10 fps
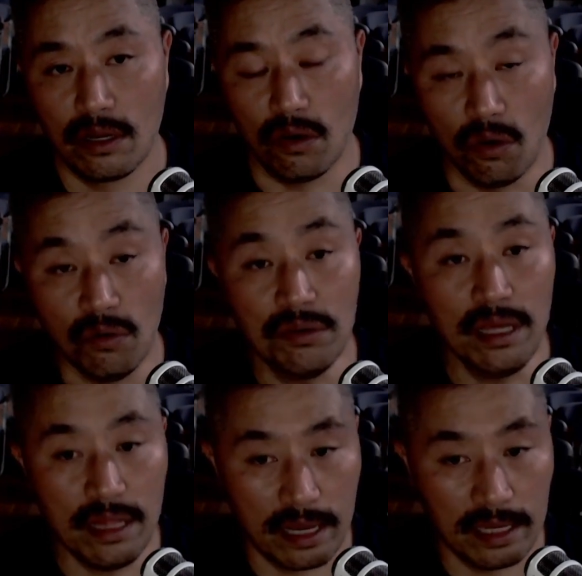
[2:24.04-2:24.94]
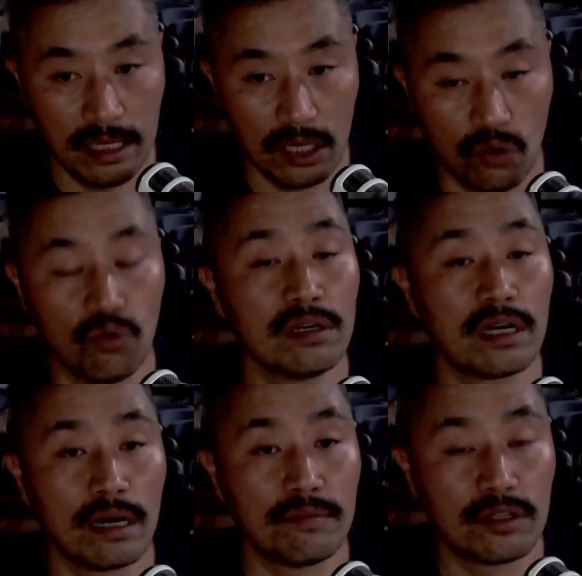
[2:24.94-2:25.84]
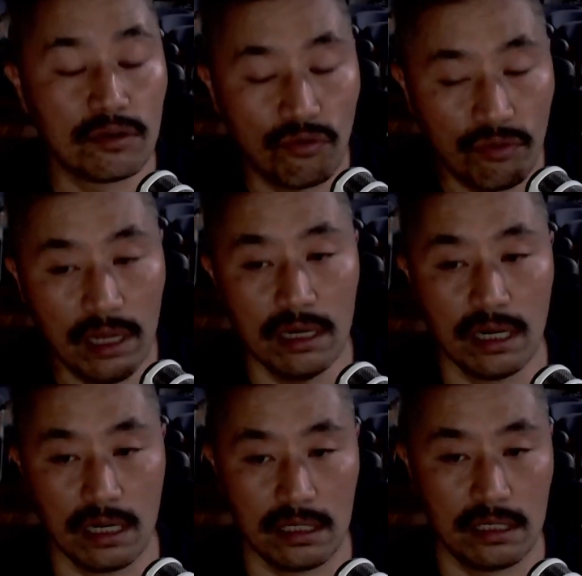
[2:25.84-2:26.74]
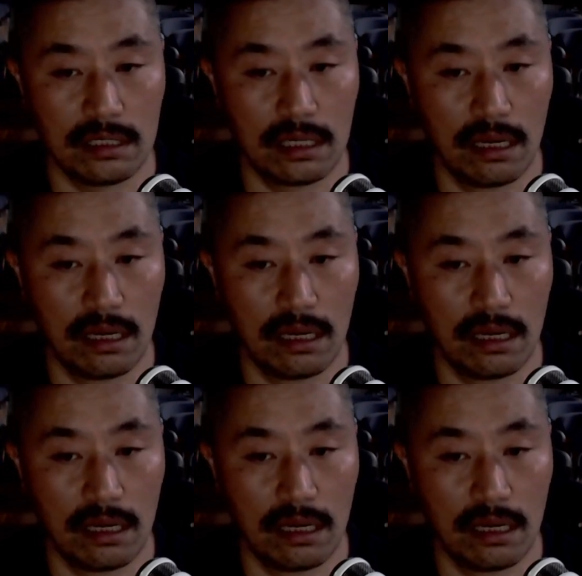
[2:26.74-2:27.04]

Only then you will come to realize